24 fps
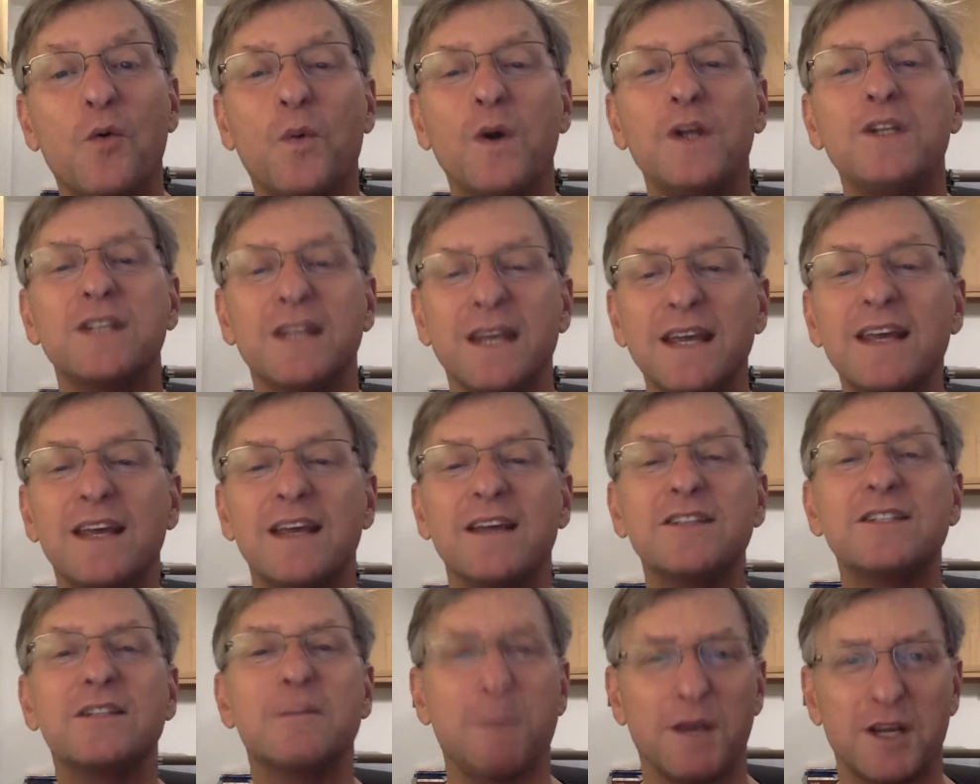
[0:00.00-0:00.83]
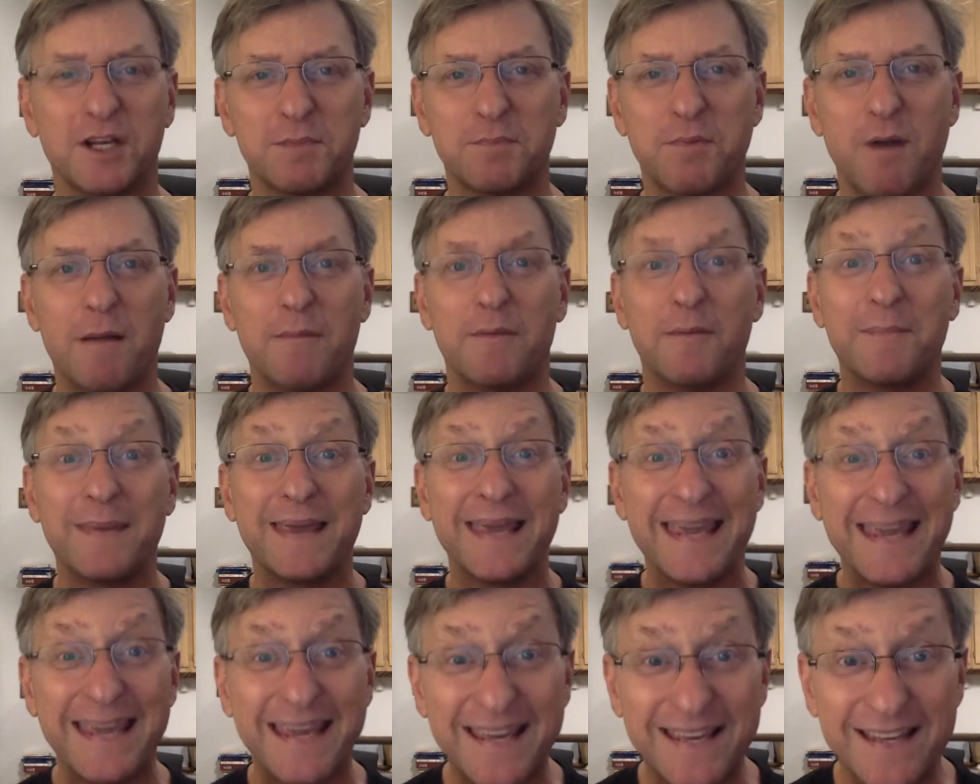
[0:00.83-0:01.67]
which is, the biggest problem
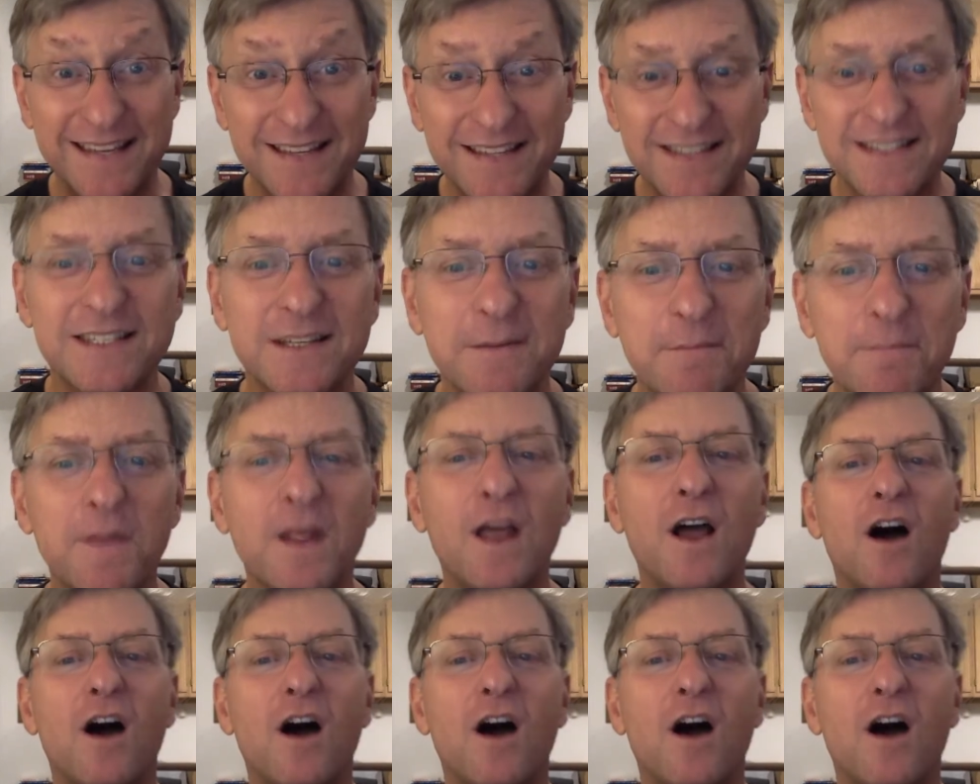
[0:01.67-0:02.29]
is,